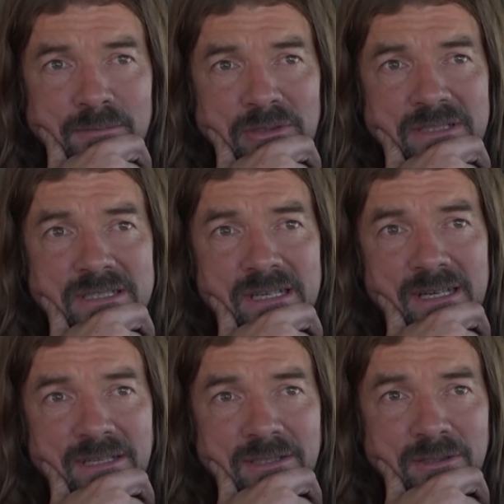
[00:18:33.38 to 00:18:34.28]
But
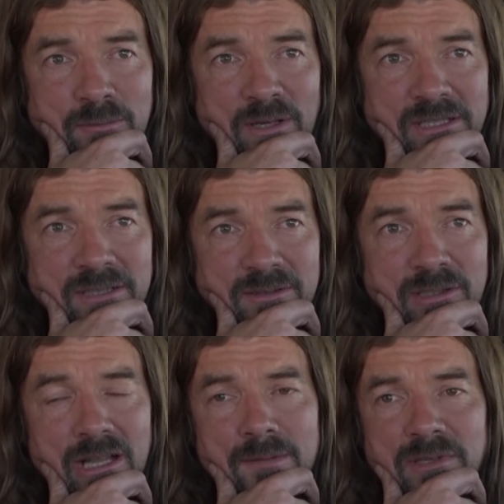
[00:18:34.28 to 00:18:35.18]
when you're
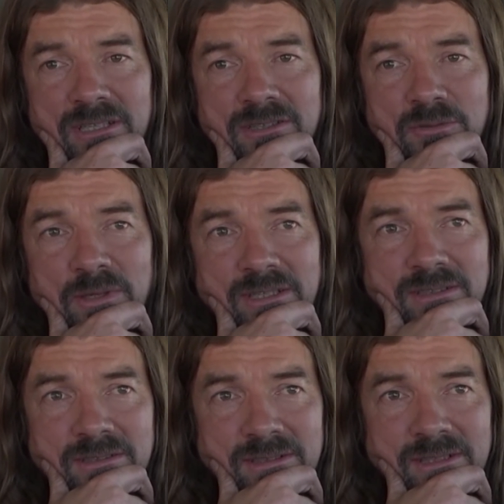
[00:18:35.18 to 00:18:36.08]
climbing in the
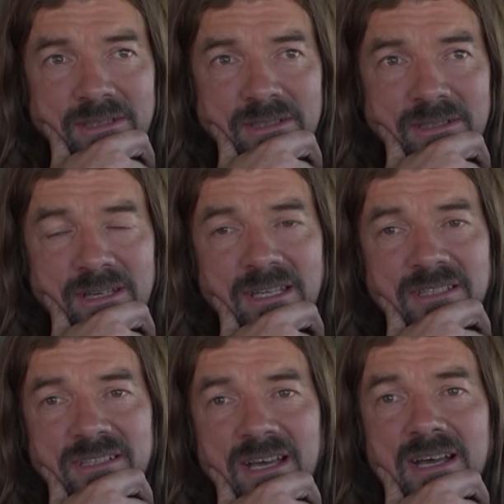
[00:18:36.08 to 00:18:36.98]
wind
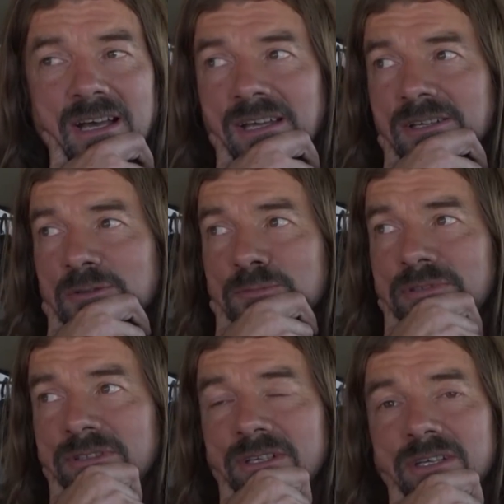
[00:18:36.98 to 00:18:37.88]
and you're that high up,
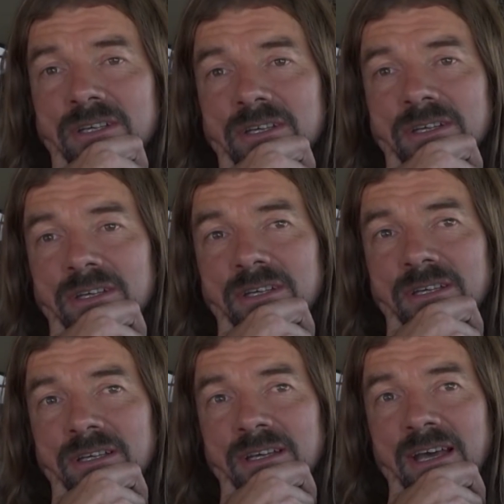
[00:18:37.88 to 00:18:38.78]

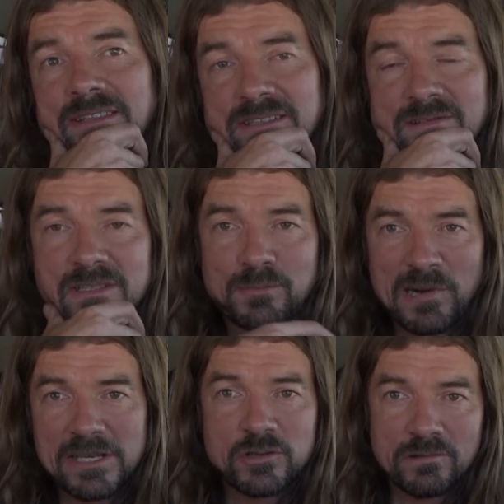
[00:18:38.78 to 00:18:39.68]
and there is
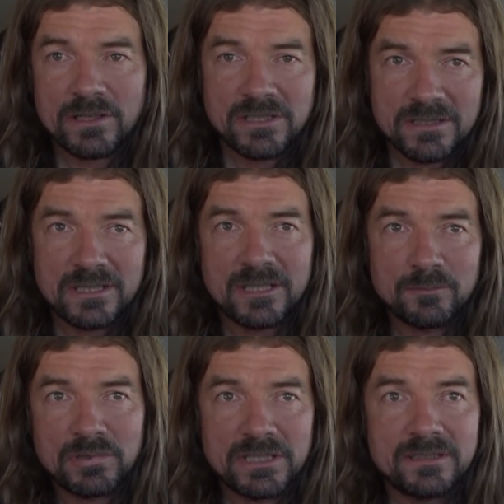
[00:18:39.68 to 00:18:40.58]
pressure on you to
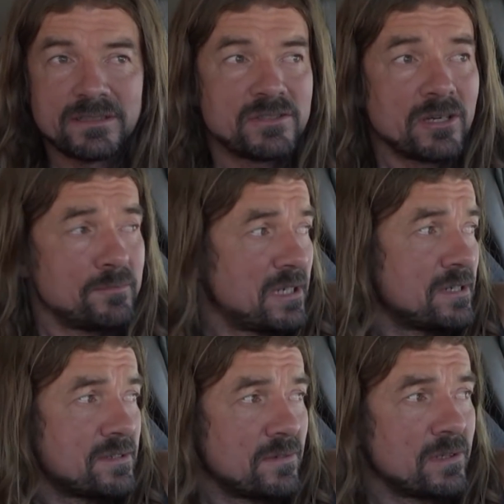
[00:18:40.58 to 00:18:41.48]
complete the job
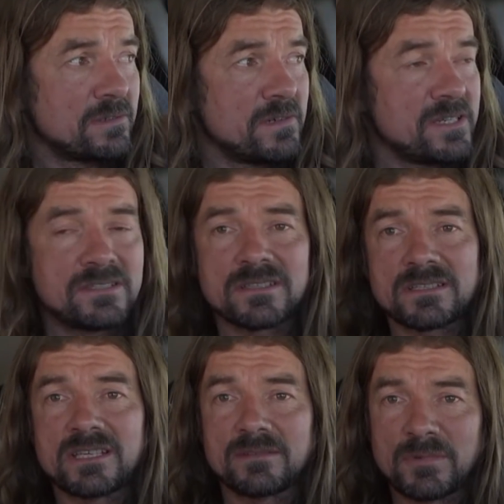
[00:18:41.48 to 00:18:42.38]
because of all the reasons I
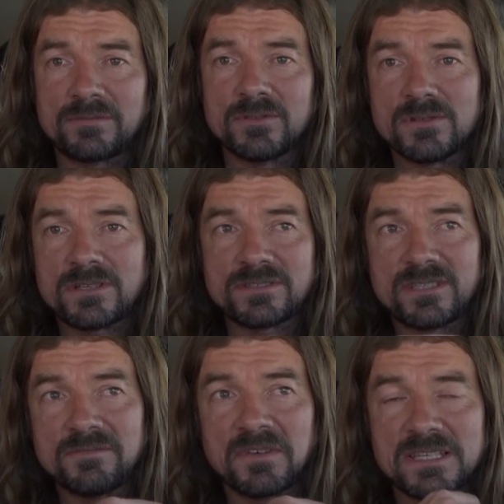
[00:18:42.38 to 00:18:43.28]
said before, because
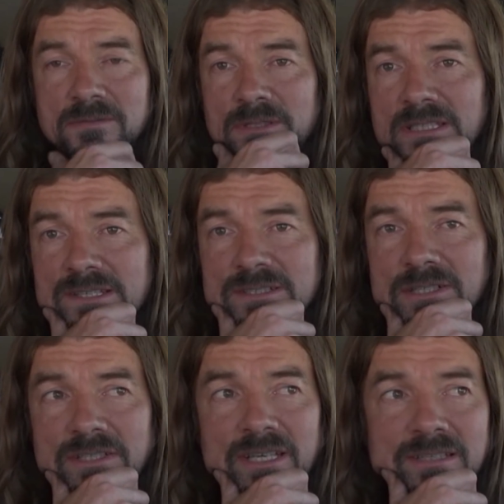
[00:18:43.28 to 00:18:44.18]
of the investment that's
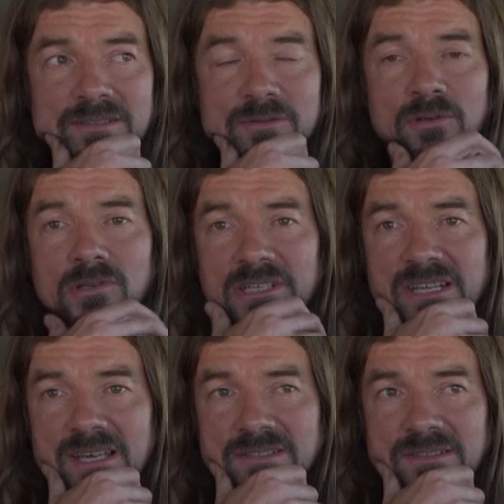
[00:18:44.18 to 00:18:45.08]
gone in to
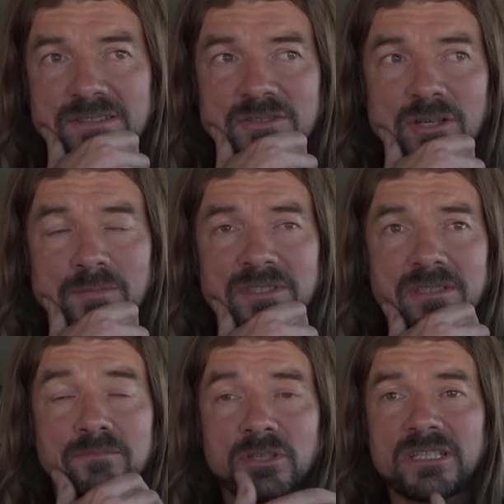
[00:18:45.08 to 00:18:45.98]
organise this job
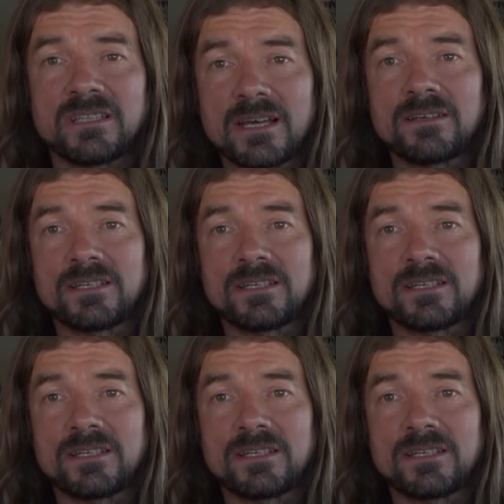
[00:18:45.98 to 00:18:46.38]
and the money that